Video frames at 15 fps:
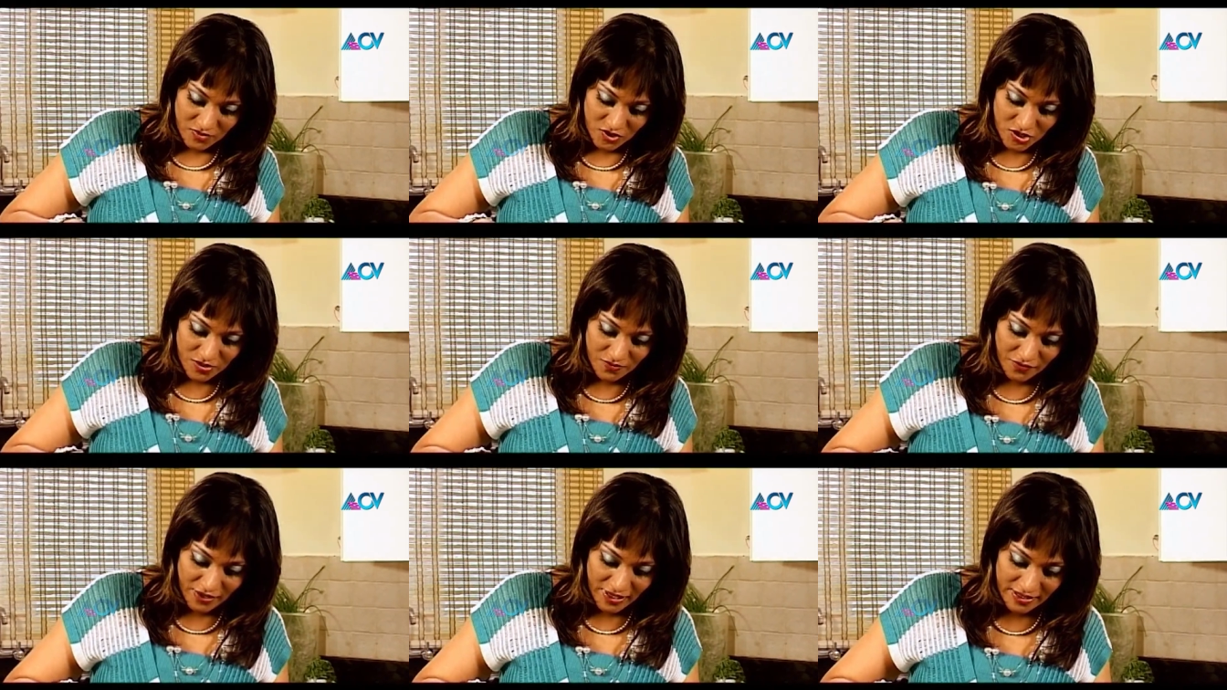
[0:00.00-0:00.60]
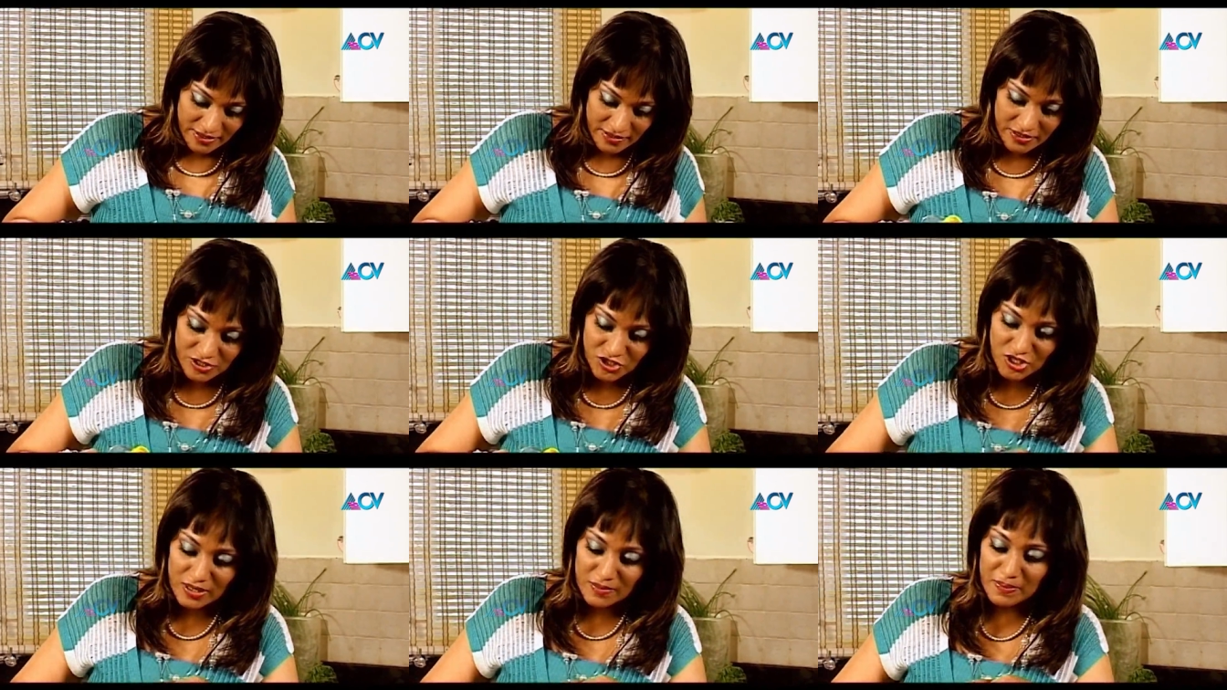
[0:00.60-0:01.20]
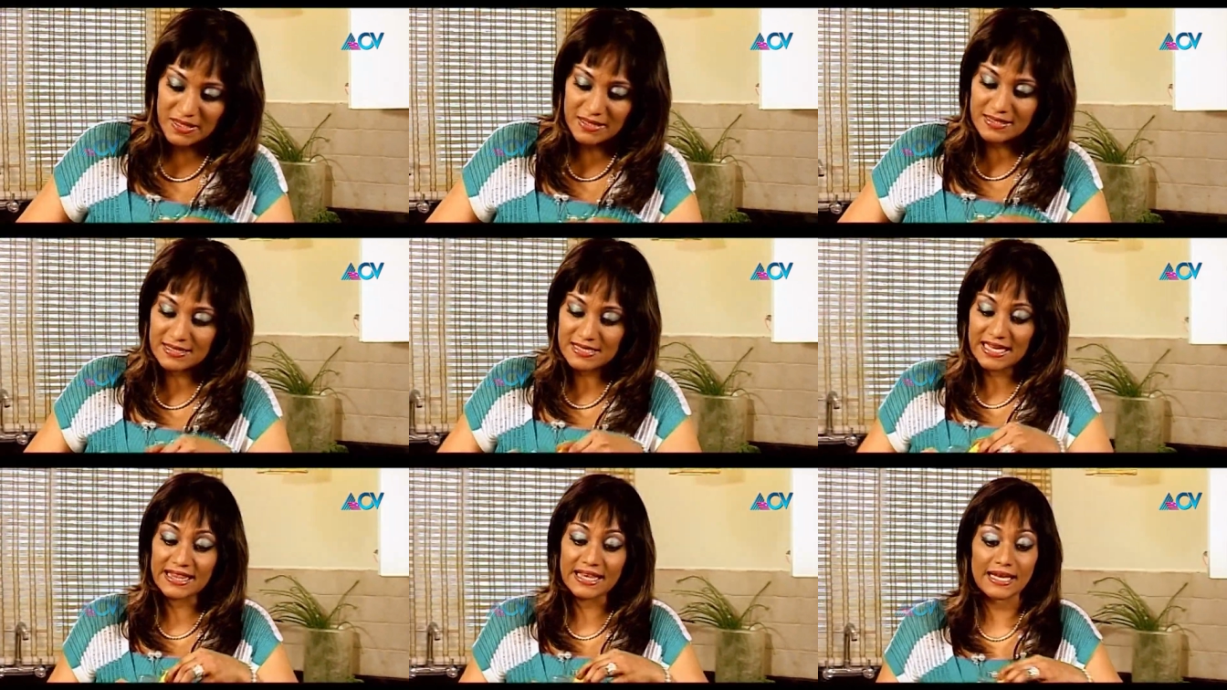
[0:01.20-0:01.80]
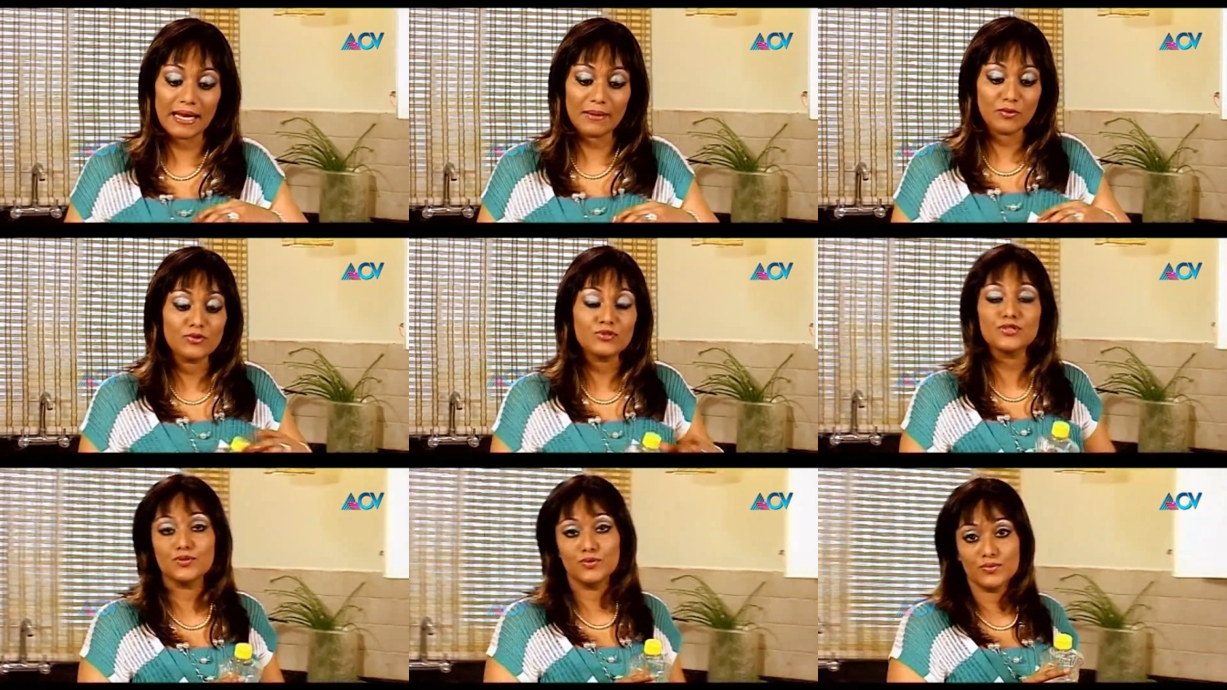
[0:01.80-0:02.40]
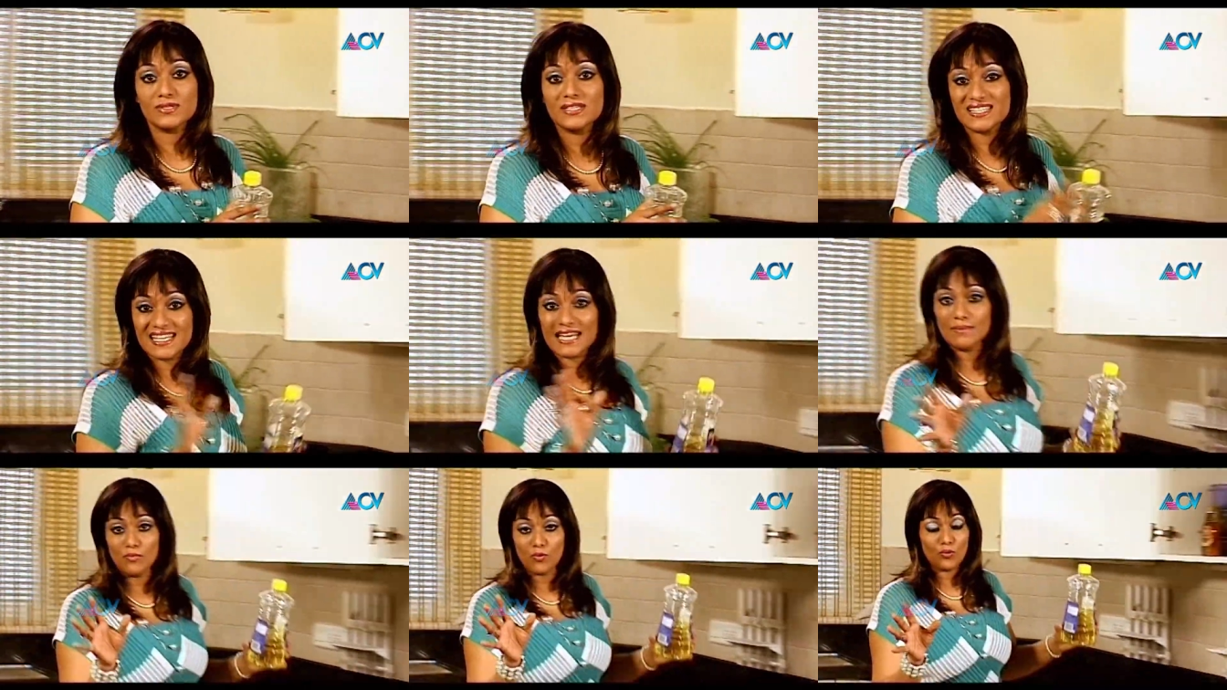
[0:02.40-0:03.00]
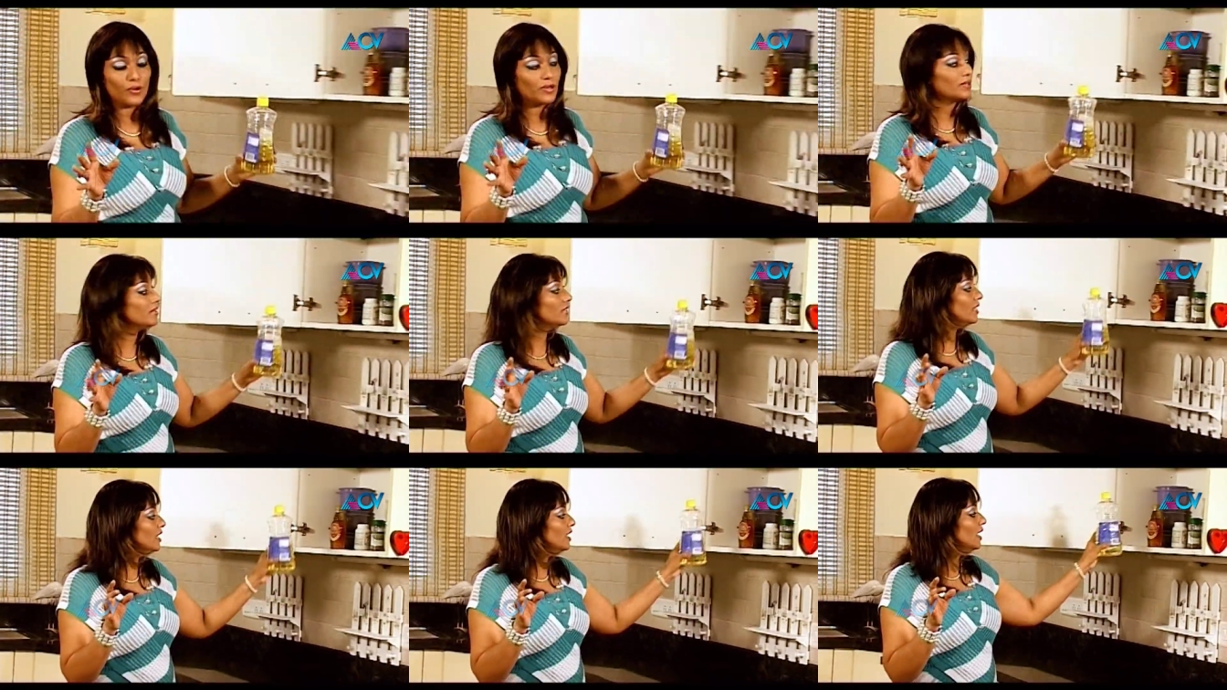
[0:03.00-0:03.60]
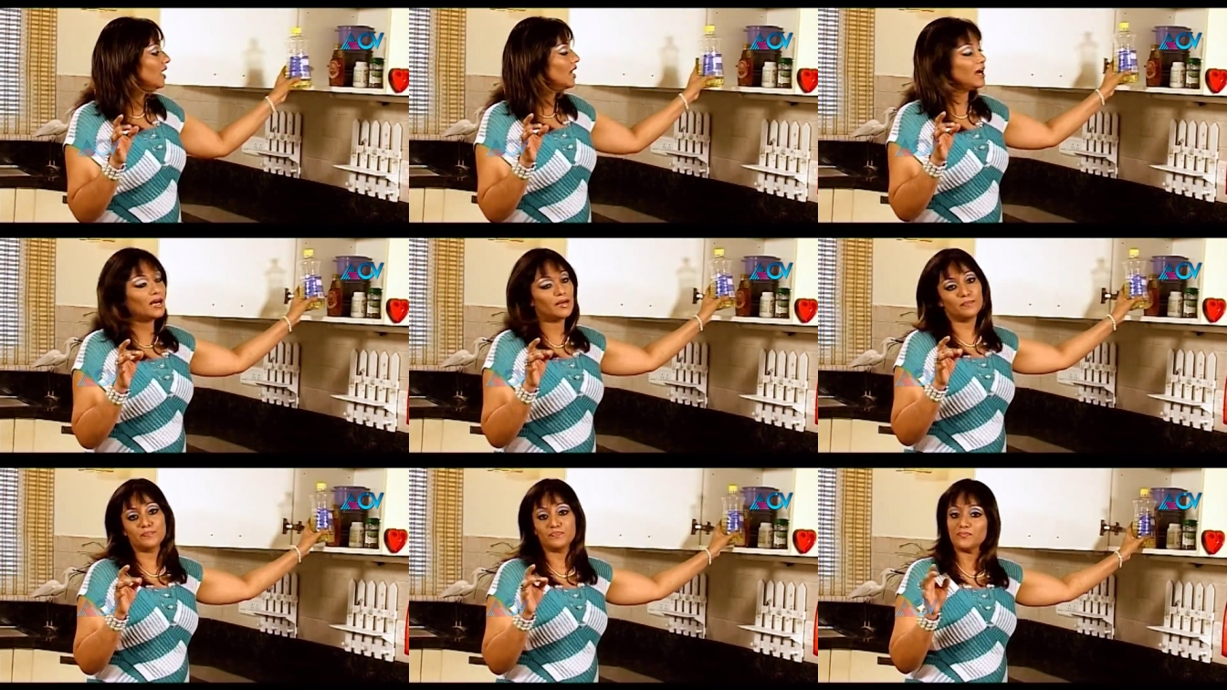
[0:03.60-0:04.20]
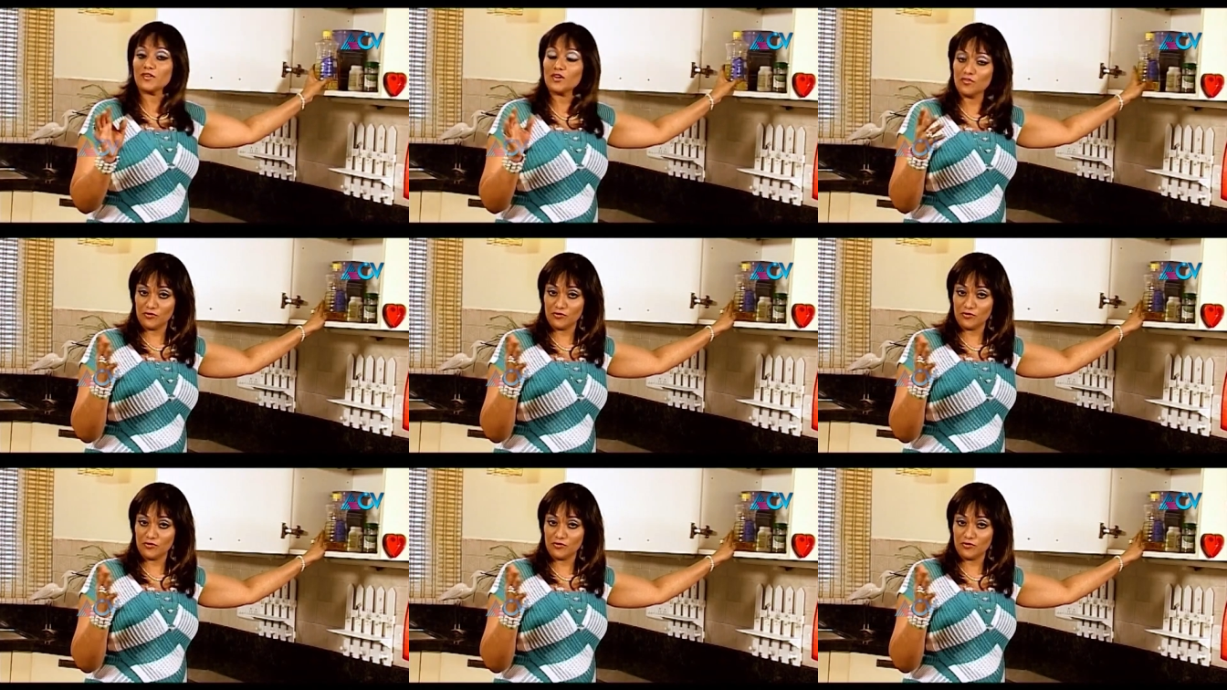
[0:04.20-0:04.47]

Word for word: just to fry the chicken pieces and then I'm going to use same oil um,